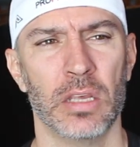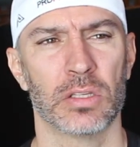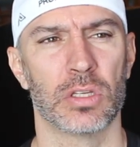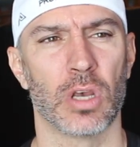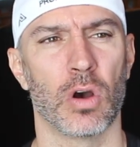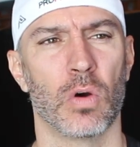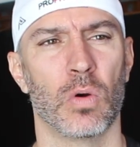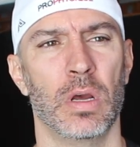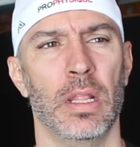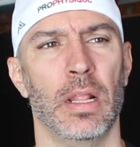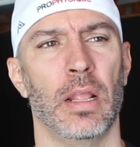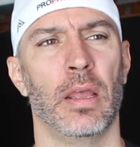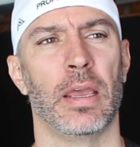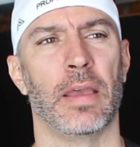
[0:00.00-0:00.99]
So
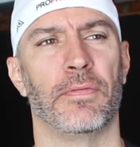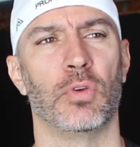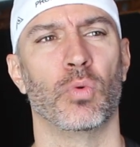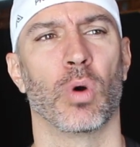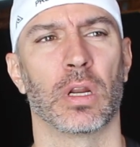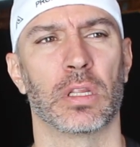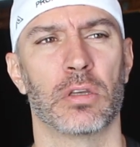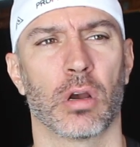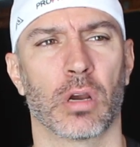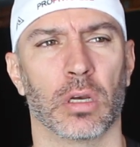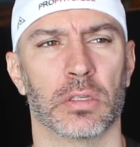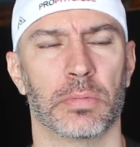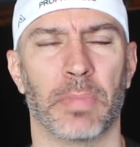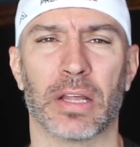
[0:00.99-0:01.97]
if you want to talk
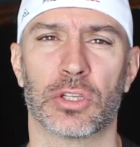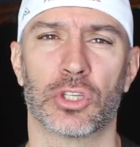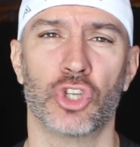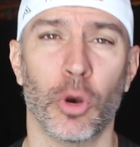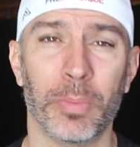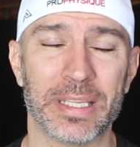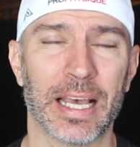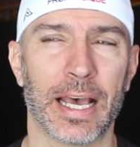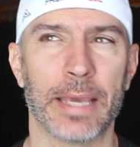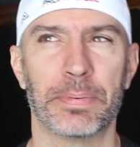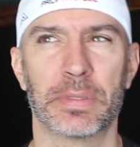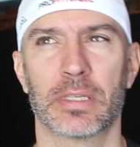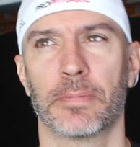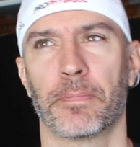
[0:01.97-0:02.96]
about
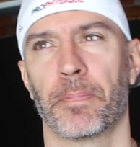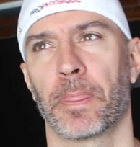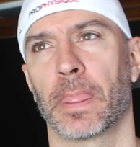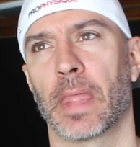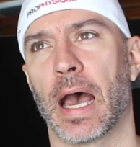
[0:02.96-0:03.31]
somatypes,